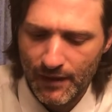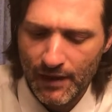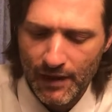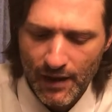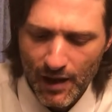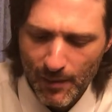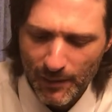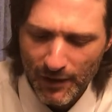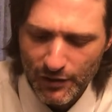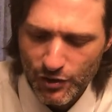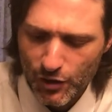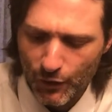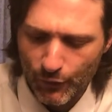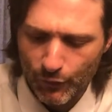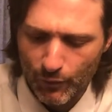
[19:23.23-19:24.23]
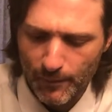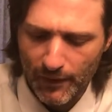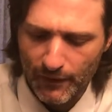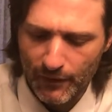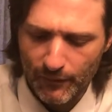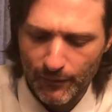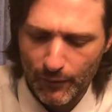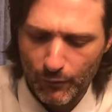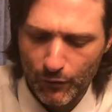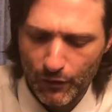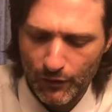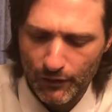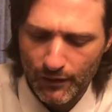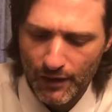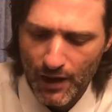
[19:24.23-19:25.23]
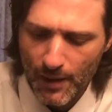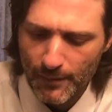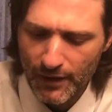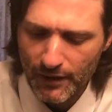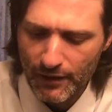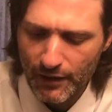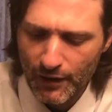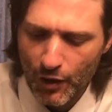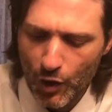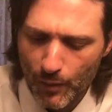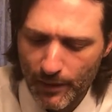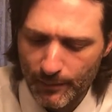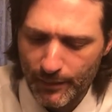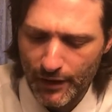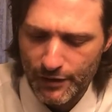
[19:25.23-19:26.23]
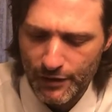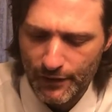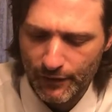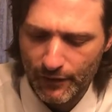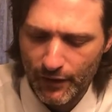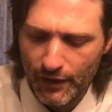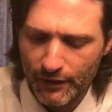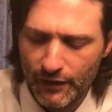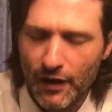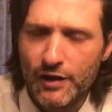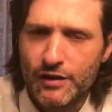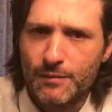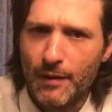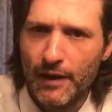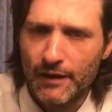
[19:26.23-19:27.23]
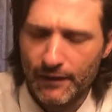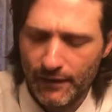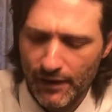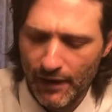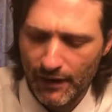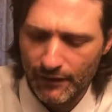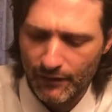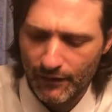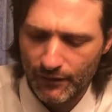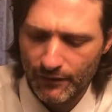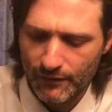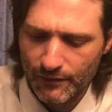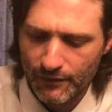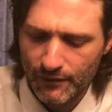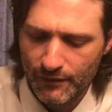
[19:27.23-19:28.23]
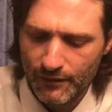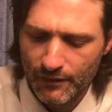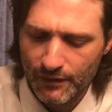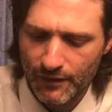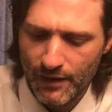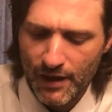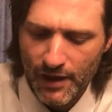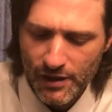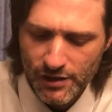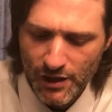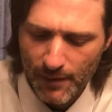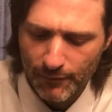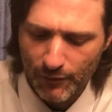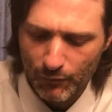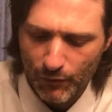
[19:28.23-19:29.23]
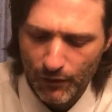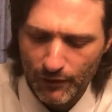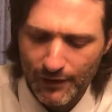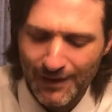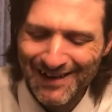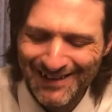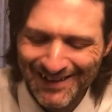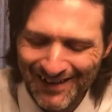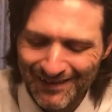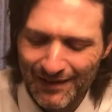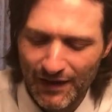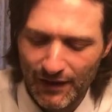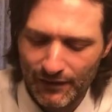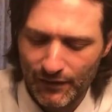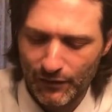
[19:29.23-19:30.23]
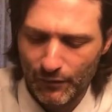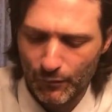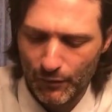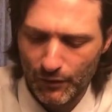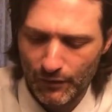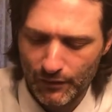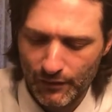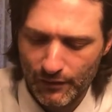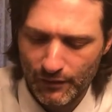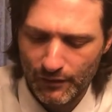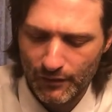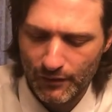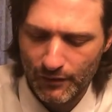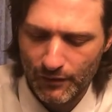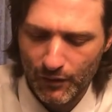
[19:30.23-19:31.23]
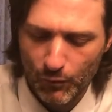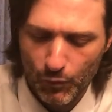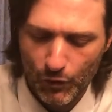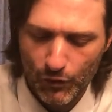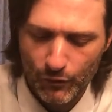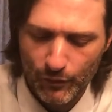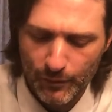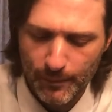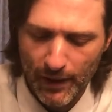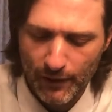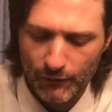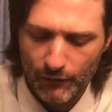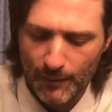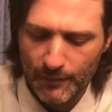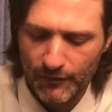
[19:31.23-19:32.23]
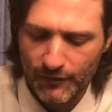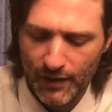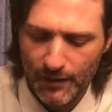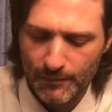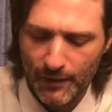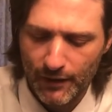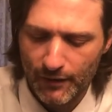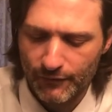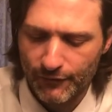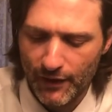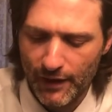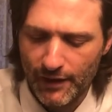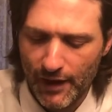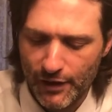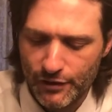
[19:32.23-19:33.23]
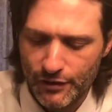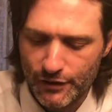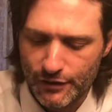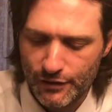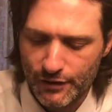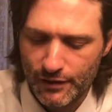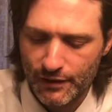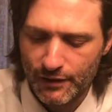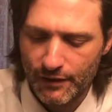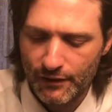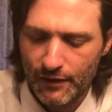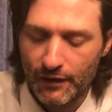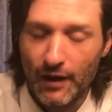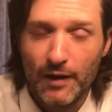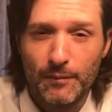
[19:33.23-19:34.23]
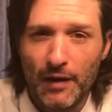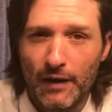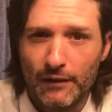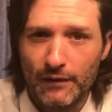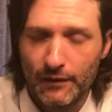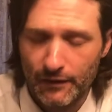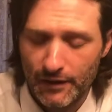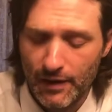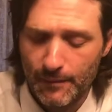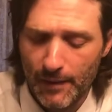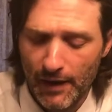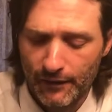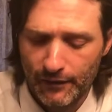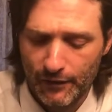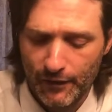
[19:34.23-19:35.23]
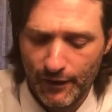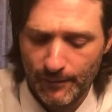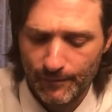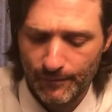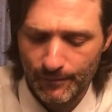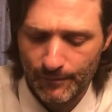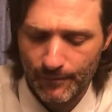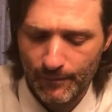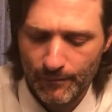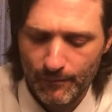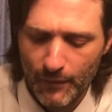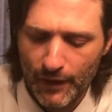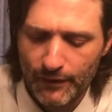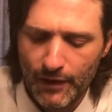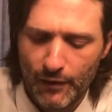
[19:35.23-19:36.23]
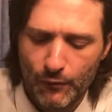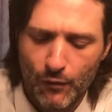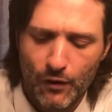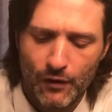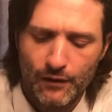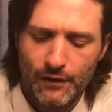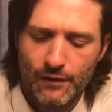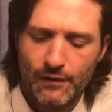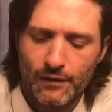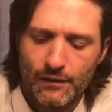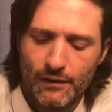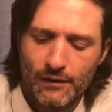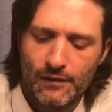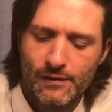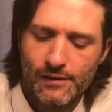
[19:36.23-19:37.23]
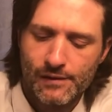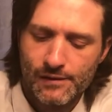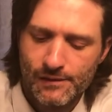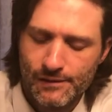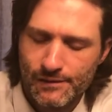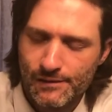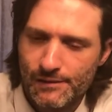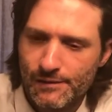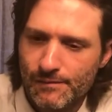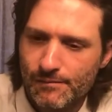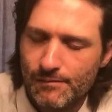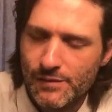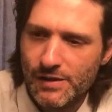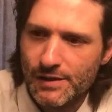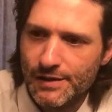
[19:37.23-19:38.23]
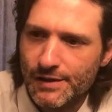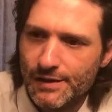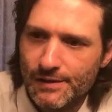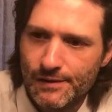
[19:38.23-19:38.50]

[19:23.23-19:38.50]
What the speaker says: How many jokes were missing from the world? How many homing pigeons untouched by his hands? He shaped the world. He did things for the world. The world was bankrupt of 10 million fine actions. The night passed. He passed on. Montag walked. Millie.